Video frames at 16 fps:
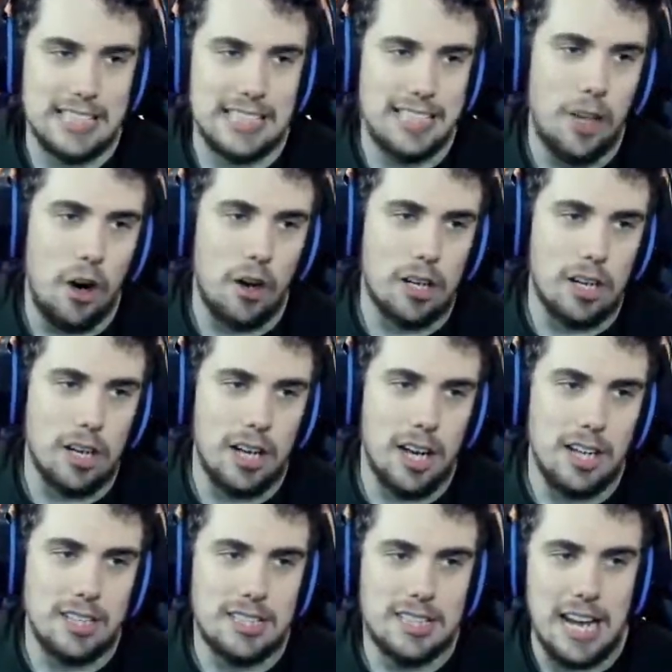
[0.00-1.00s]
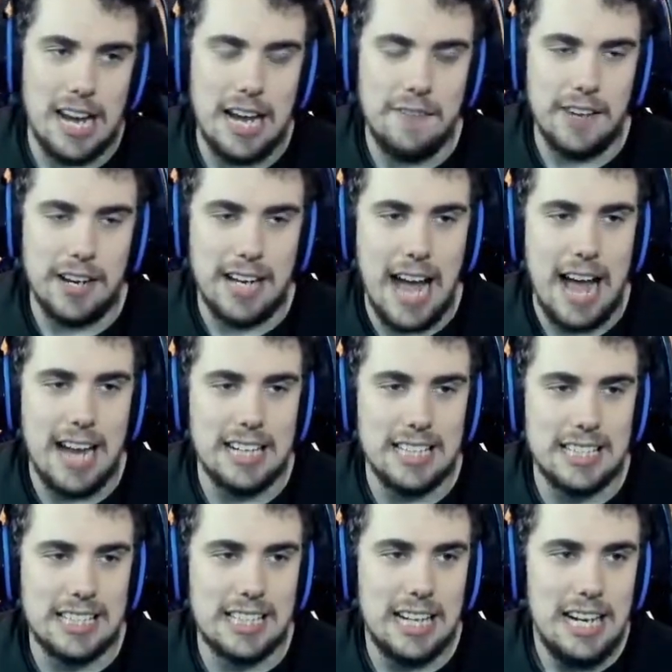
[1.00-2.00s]
he's not going to save
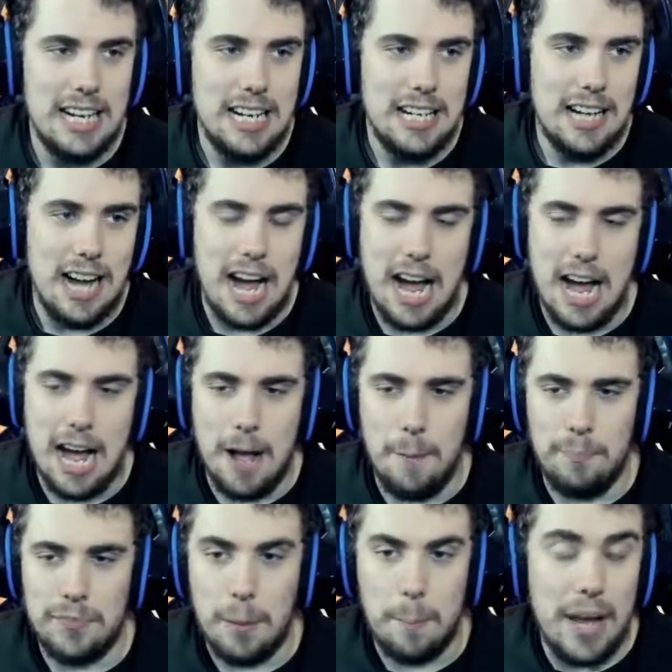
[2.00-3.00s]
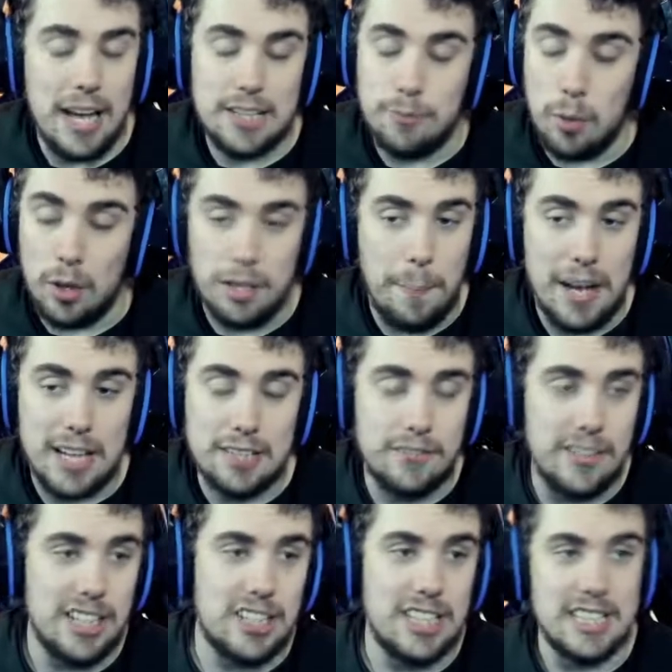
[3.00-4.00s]
against the best
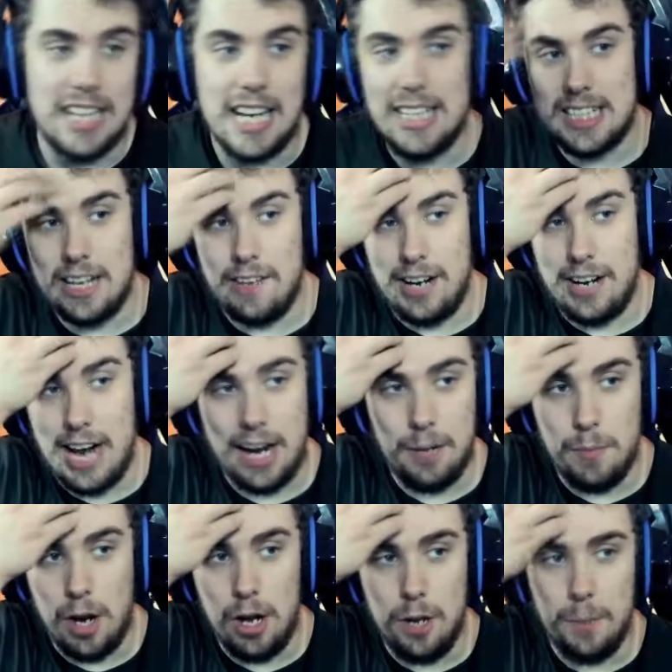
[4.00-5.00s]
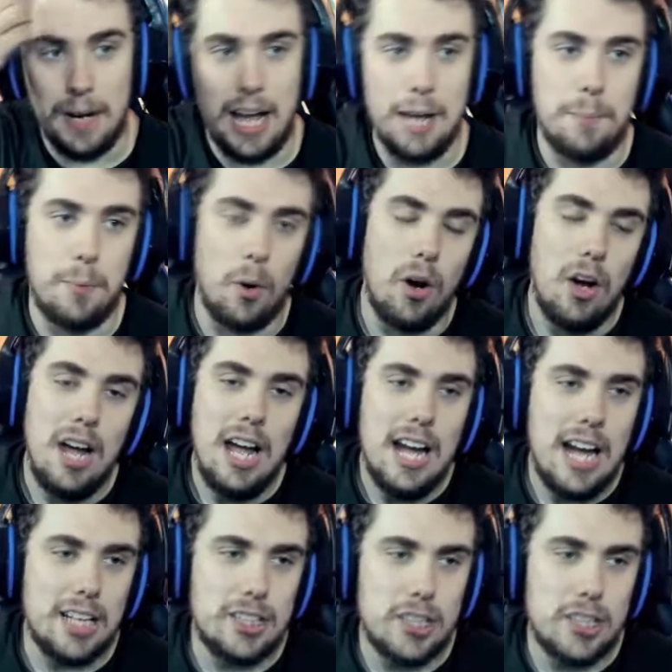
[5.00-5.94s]
finishes in Serie A and Immobile. But a